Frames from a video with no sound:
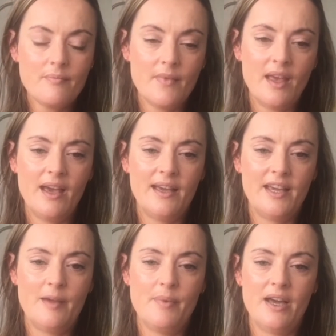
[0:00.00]

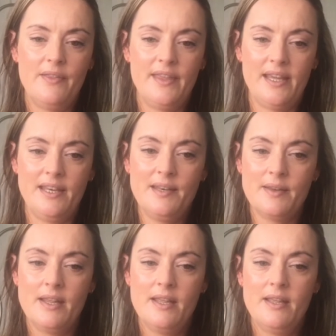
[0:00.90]
And then
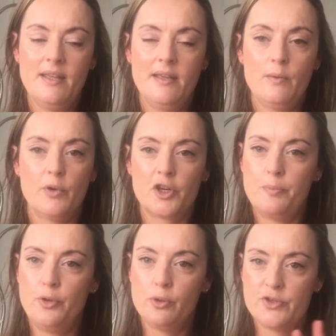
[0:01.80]
we're going
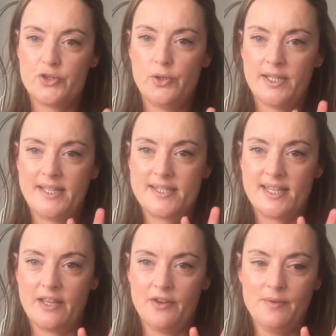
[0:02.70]
to put those two lines
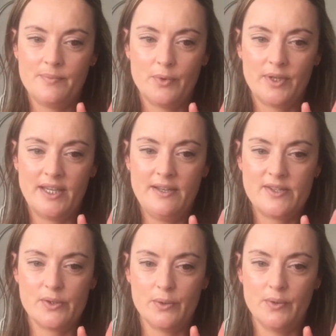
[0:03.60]
together. Okay,
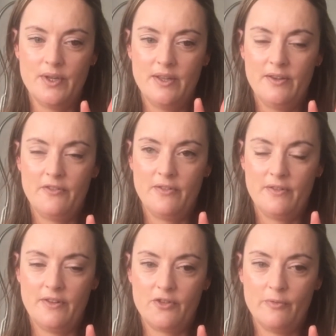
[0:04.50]
so
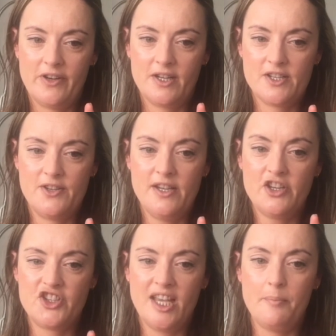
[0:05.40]
from verse 3,
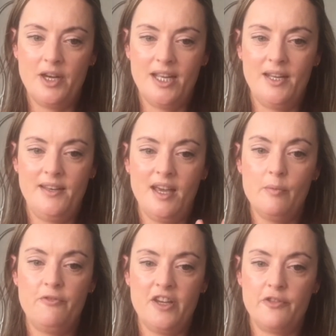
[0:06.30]
she molanan
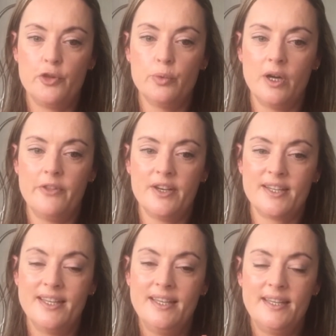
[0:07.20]
am fer doalach.
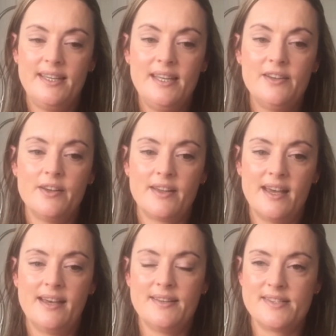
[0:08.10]

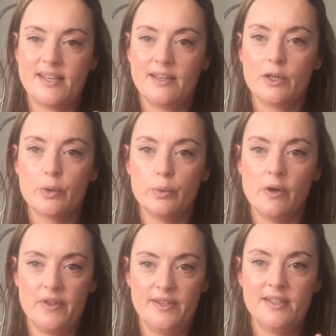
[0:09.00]
Gas and
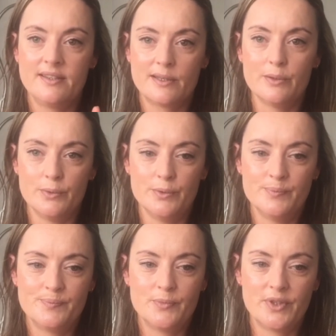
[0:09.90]
colan dlw.
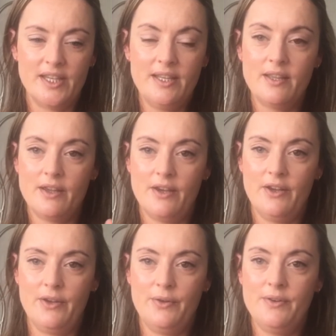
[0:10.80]
Okay,
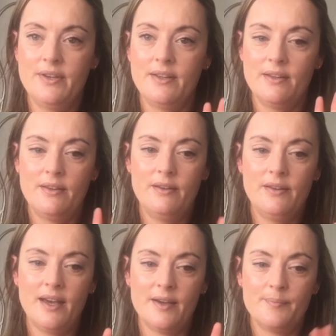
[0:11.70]

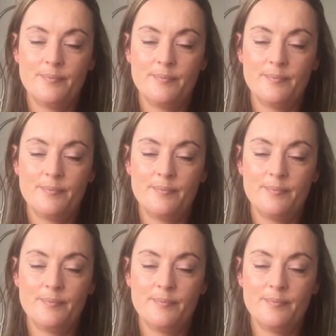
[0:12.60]
ga.